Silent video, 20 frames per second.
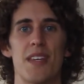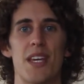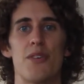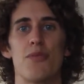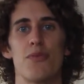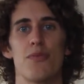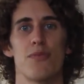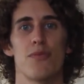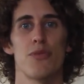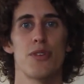
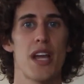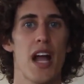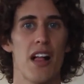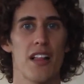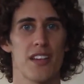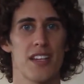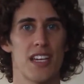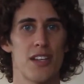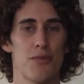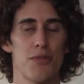in
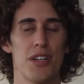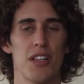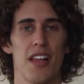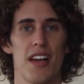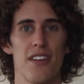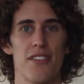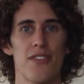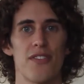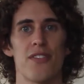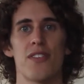reality, in real
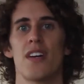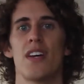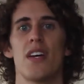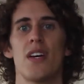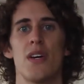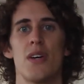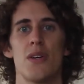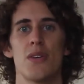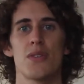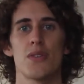
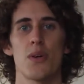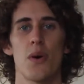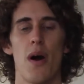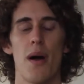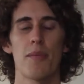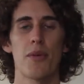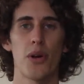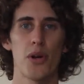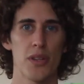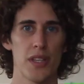life. So
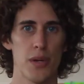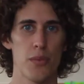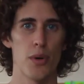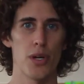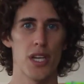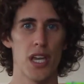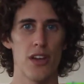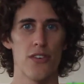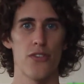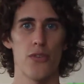I'm currently
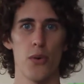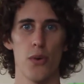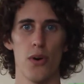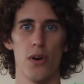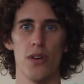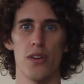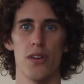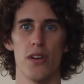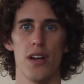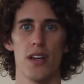working
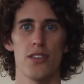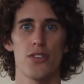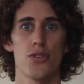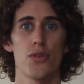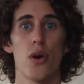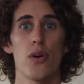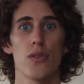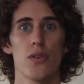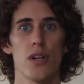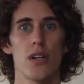for
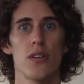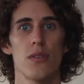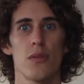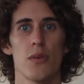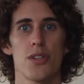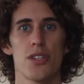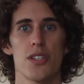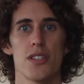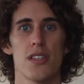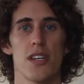TROPR,
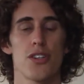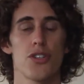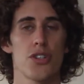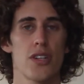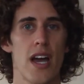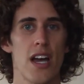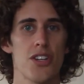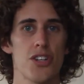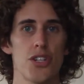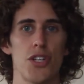which is an
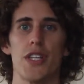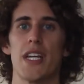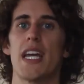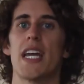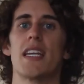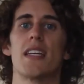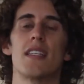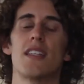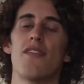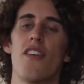international
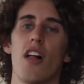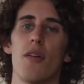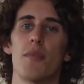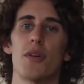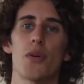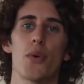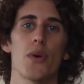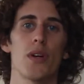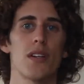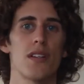aid and
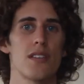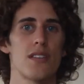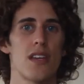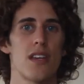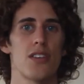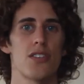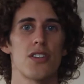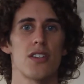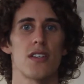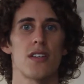development
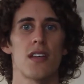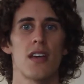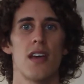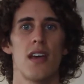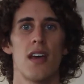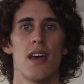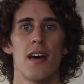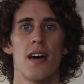organization.